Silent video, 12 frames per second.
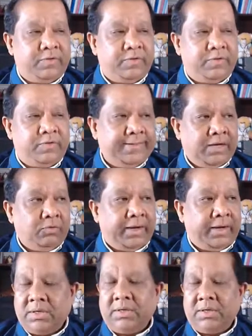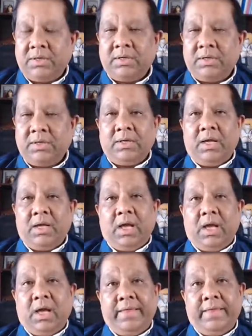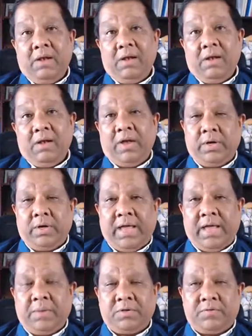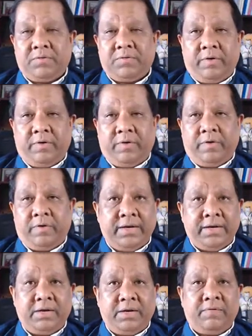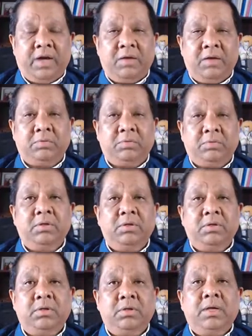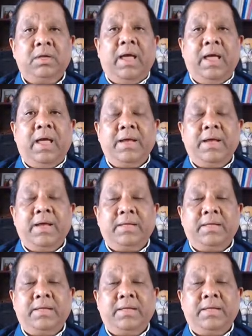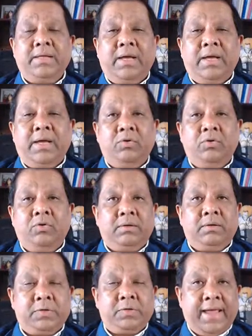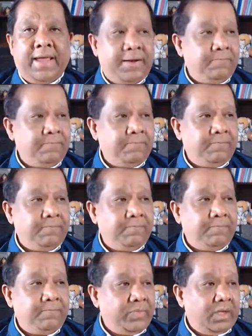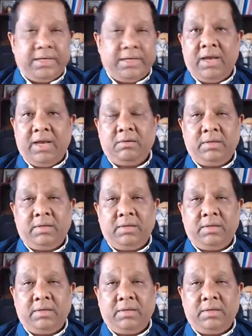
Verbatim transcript: go back into it. Uh, the L5S1 gap is very easily identifiable. And then you can perform the scan. It's again, the